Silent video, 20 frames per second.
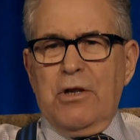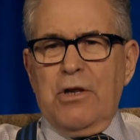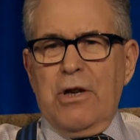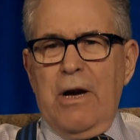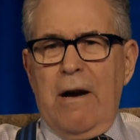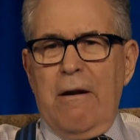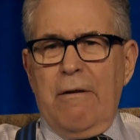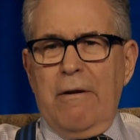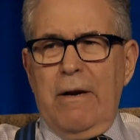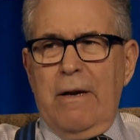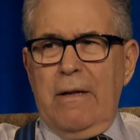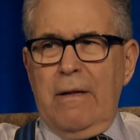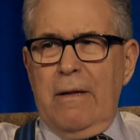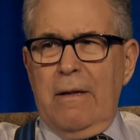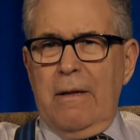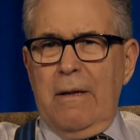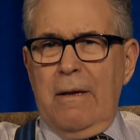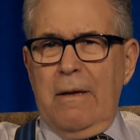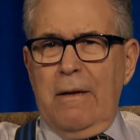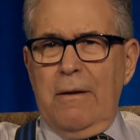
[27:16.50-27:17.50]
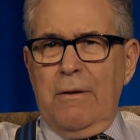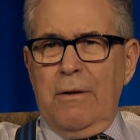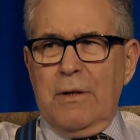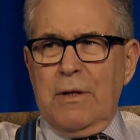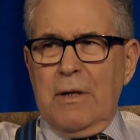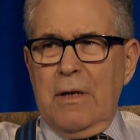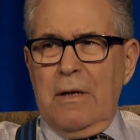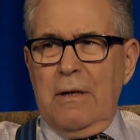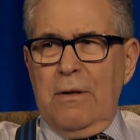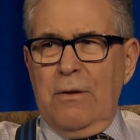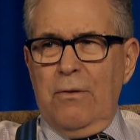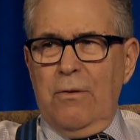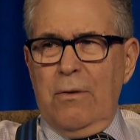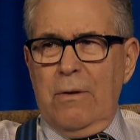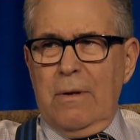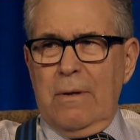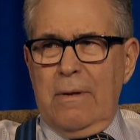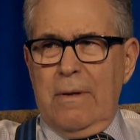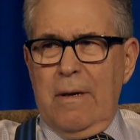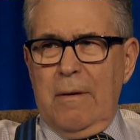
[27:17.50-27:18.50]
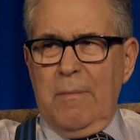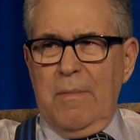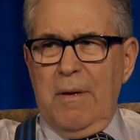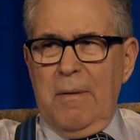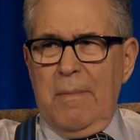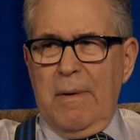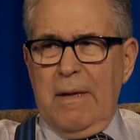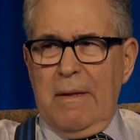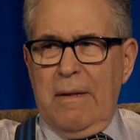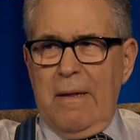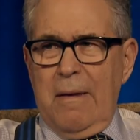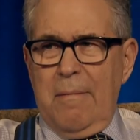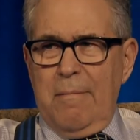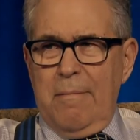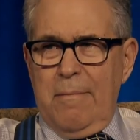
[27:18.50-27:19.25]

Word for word: Sharon and uh, your son and daughter. Tell me about them.